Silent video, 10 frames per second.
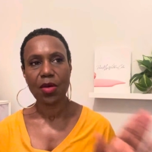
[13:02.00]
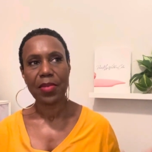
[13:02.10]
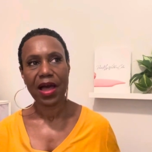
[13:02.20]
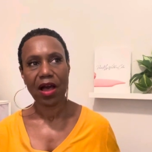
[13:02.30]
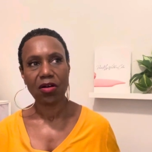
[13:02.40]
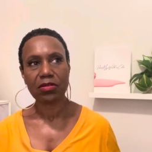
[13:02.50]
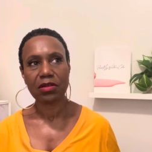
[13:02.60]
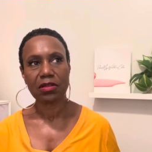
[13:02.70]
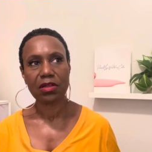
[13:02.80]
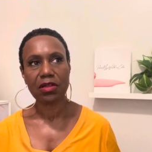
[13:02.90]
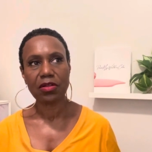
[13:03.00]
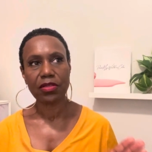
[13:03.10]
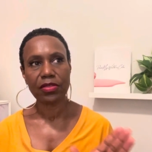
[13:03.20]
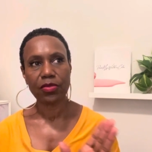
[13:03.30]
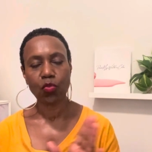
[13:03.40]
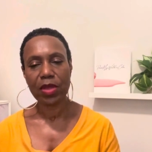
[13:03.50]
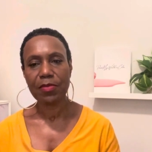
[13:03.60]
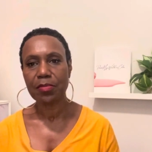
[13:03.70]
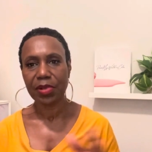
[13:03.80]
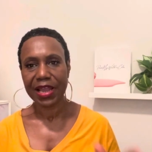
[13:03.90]
about
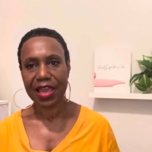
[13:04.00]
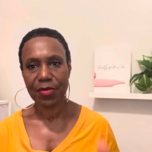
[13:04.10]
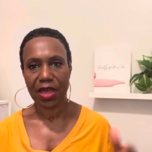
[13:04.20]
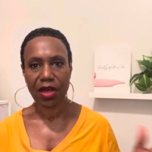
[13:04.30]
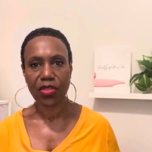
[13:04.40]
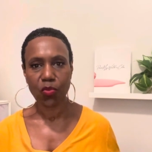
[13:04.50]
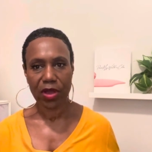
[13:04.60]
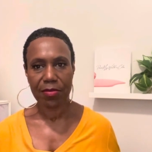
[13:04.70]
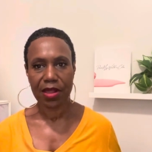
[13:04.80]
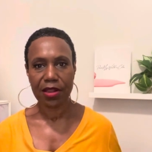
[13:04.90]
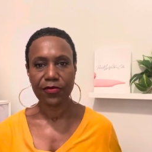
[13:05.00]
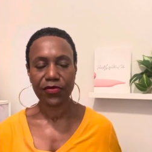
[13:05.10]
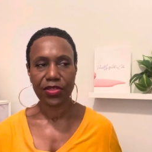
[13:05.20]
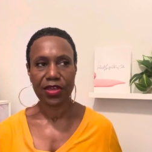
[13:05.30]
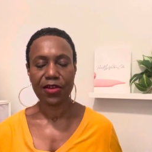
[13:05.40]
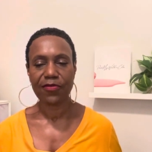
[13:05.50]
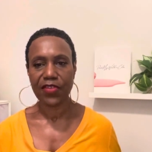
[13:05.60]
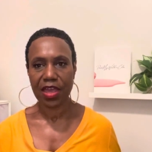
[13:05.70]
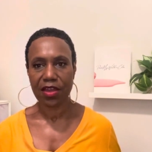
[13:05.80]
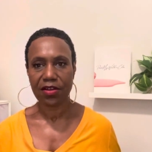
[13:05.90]
women blaming other women for the
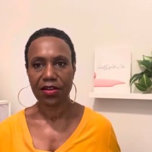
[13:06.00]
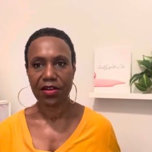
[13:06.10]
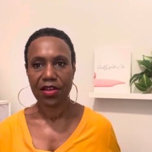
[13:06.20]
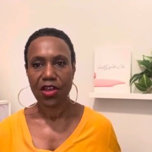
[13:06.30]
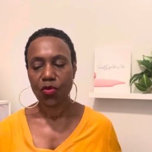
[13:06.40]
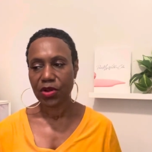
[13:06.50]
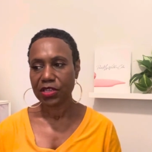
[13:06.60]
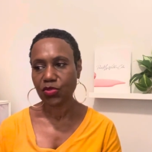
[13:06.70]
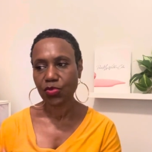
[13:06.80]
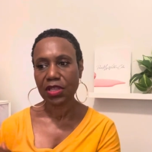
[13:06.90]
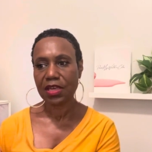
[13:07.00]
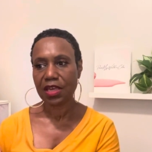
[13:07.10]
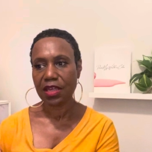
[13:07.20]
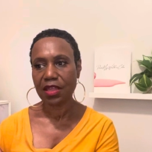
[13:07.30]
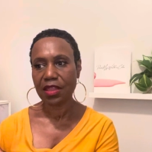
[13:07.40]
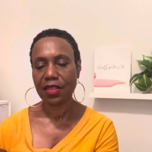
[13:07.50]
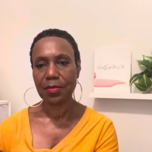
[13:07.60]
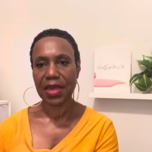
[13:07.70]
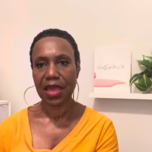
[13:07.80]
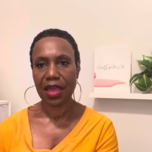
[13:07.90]
affair, when it's really the
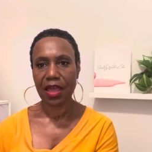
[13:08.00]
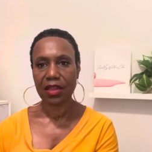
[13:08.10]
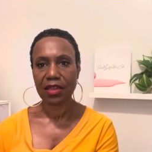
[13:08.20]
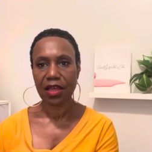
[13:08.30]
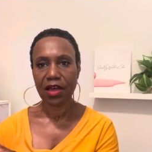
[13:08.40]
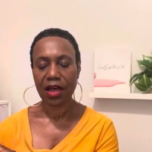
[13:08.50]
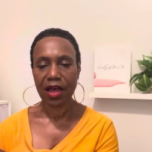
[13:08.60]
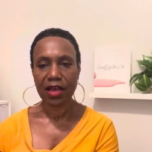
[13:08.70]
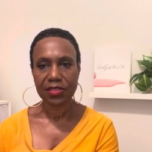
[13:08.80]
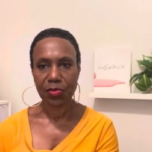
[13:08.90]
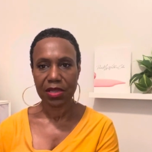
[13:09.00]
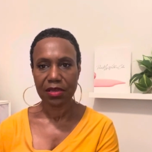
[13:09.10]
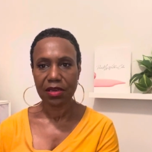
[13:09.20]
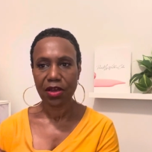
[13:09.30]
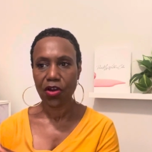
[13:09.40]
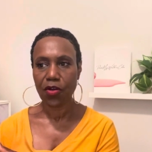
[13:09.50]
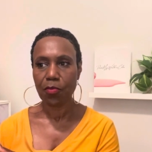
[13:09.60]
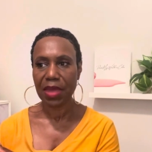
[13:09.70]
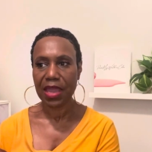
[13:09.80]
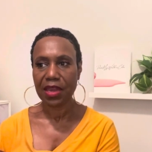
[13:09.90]
man, her husband, the
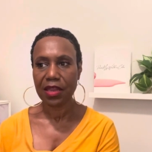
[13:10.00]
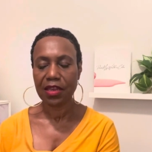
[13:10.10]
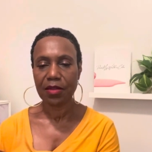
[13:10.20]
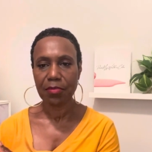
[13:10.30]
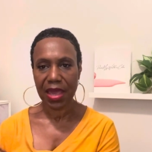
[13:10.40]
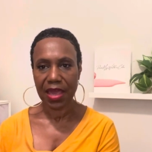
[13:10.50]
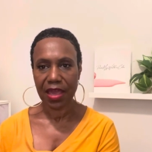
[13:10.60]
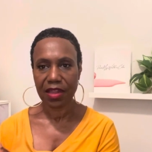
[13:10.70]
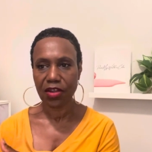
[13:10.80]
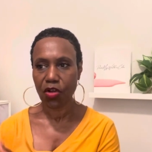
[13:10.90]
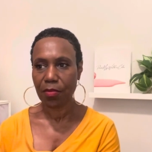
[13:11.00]
mated man,